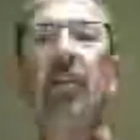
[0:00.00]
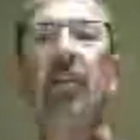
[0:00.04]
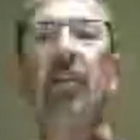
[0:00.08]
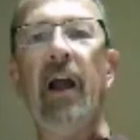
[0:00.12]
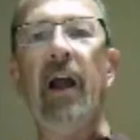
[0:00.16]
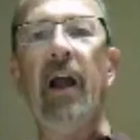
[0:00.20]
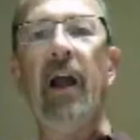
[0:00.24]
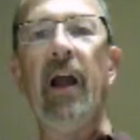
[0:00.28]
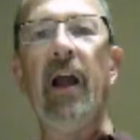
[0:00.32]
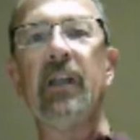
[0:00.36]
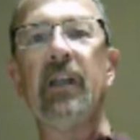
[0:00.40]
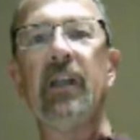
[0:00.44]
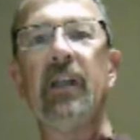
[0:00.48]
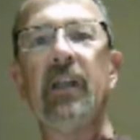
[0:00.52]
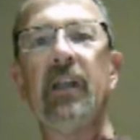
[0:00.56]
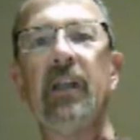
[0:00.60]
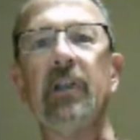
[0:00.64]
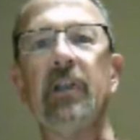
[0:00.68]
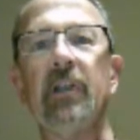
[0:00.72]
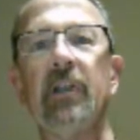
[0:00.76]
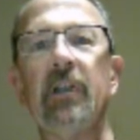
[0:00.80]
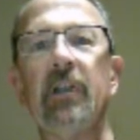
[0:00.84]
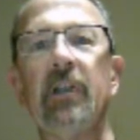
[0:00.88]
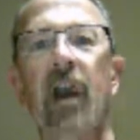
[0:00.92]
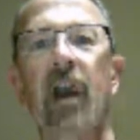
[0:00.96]
you'll have to
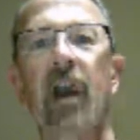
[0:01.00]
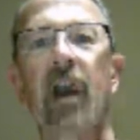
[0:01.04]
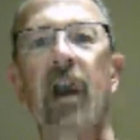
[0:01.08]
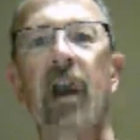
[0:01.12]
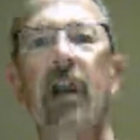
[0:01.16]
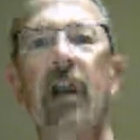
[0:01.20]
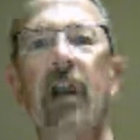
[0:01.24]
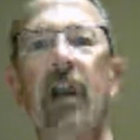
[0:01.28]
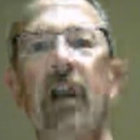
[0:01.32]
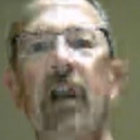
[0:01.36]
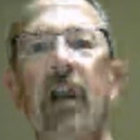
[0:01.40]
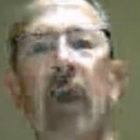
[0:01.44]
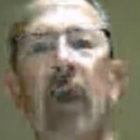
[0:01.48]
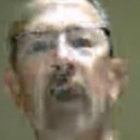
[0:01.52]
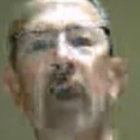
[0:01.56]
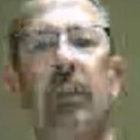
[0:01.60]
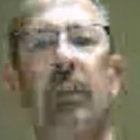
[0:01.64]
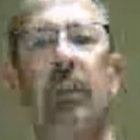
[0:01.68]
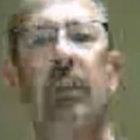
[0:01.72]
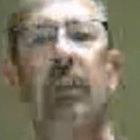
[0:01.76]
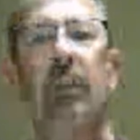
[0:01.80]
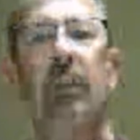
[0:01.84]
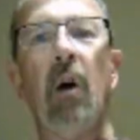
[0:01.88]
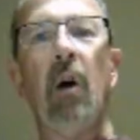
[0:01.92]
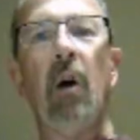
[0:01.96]
demonstrate,
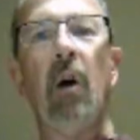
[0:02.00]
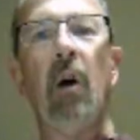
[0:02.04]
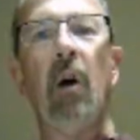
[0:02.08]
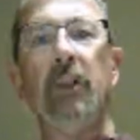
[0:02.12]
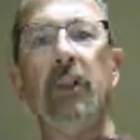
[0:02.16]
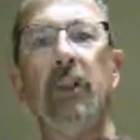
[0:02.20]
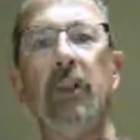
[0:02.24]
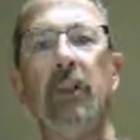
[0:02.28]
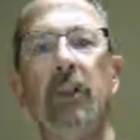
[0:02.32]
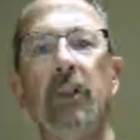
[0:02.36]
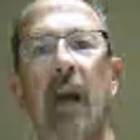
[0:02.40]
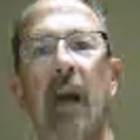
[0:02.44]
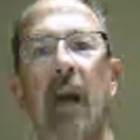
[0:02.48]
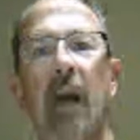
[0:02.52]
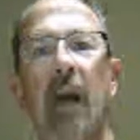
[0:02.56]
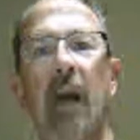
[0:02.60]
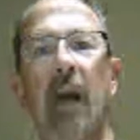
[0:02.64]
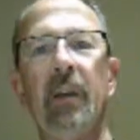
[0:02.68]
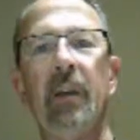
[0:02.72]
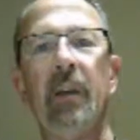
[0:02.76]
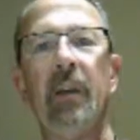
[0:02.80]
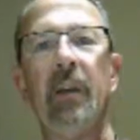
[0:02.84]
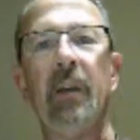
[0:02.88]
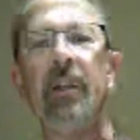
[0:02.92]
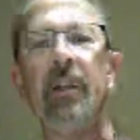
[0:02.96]
unless you want to retype
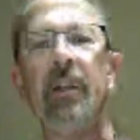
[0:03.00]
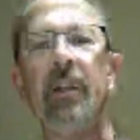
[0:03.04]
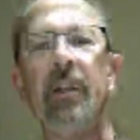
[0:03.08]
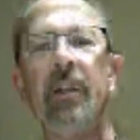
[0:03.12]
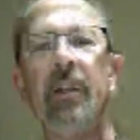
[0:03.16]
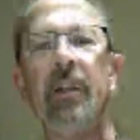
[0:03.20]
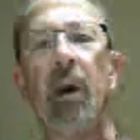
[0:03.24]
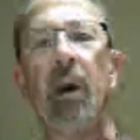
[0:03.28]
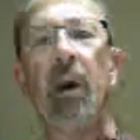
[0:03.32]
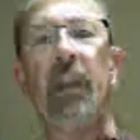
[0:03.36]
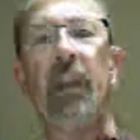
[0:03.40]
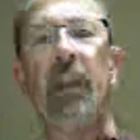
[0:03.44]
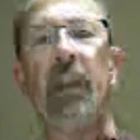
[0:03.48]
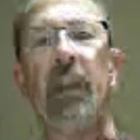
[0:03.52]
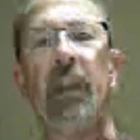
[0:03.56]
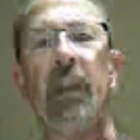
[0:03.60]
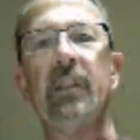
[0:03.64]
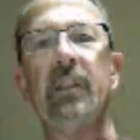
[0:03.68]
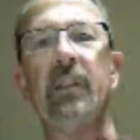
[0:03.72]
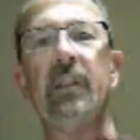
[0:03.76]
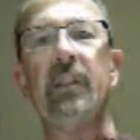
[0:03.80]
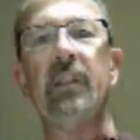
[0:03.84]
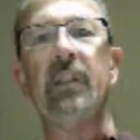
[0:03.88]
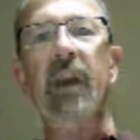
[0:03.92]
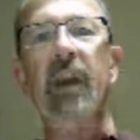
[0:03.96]
it in each one of
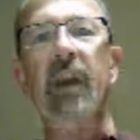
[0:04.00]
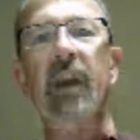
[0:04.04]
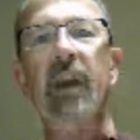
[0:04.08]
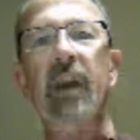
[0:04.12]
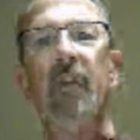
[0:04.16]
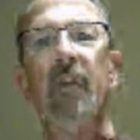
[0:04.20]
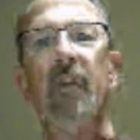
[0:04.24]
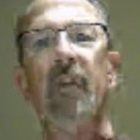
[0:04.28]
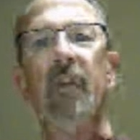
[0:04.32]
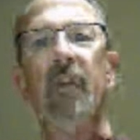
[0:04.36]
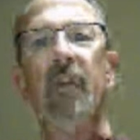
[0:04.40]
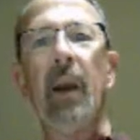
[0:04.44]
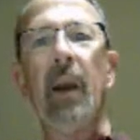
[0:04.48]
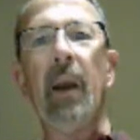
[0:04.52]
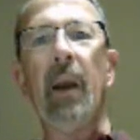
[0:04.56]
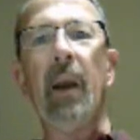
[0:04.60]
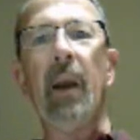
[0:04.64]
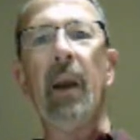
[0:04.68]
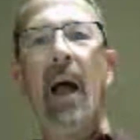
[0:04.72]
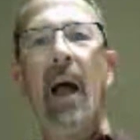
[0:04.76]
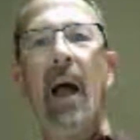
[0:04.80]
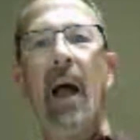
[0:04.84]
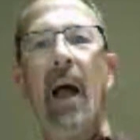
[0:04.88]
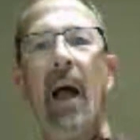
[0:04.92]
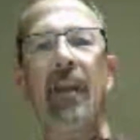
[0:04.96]
these. If you want to
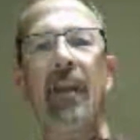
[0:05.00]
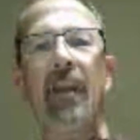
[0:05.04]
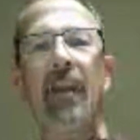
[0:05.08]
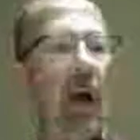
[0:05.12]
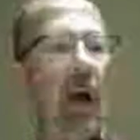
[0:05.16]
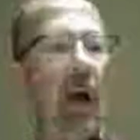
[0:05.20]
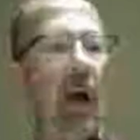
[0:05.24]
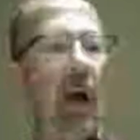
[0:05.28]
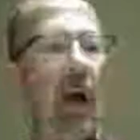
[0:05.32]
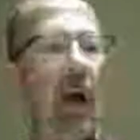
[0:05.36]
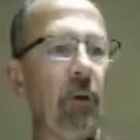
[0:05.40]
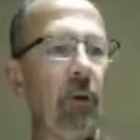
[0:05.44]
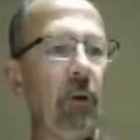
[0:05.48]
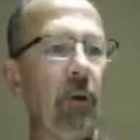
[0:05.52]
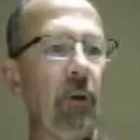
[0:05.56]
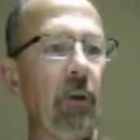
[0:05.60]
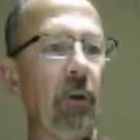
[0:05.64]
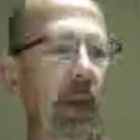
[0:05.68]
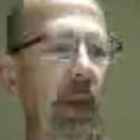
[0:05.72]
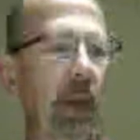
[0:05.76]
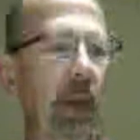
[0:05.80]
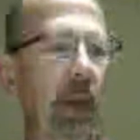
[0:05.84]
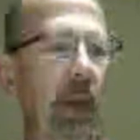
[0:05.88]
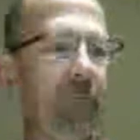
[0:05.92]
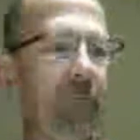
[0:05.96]
copy it down, you're
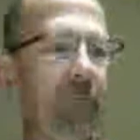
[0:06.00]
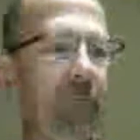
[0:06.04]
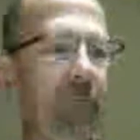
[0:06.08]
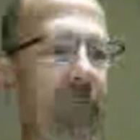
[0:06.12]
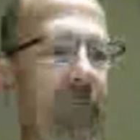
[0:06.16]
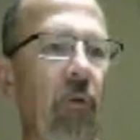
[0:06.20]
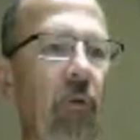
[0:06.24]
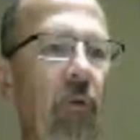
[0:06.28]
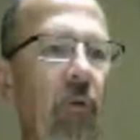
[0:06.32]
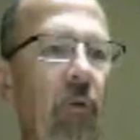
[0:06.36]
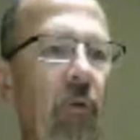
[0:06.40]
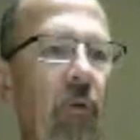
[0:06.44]
going to have to do